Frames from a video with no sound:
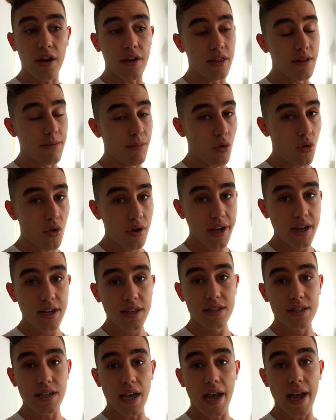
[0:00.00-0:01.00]
in the
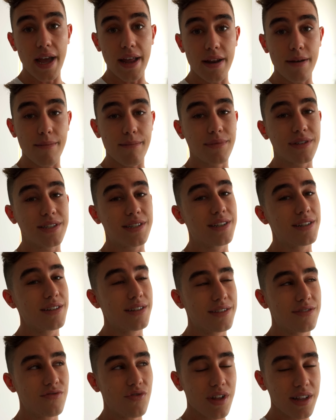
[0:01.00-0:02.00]
mornings, and
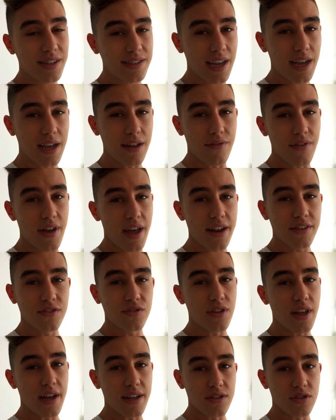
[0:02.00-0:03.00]
really take advantage
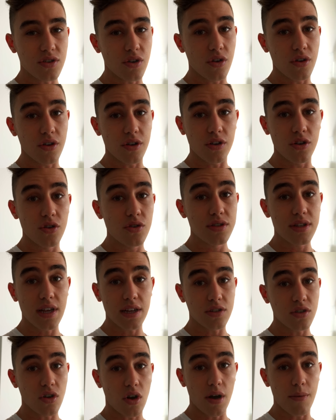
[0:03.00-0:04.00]
of that. So use
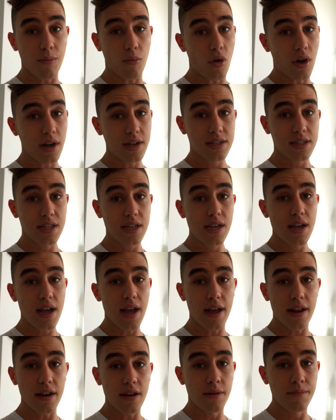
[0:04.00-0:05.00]
that time wisely
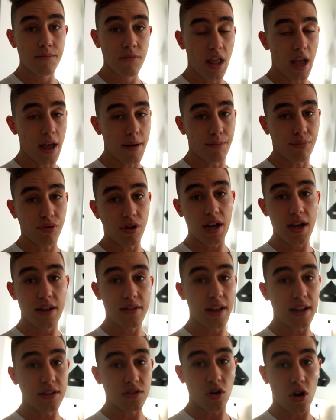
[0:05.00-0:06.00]
and plan
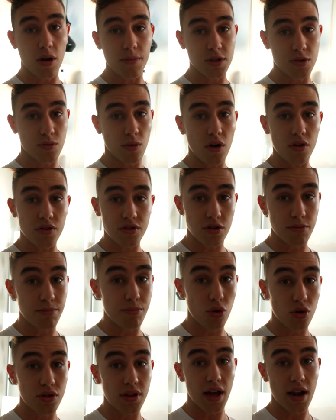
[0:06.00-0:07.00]
that time as well. So
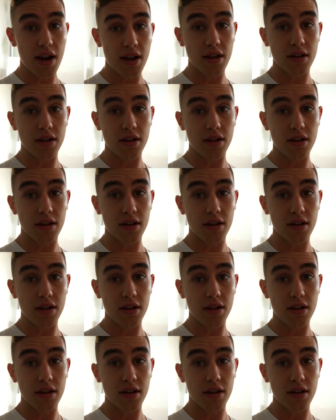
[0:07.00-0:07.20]
book that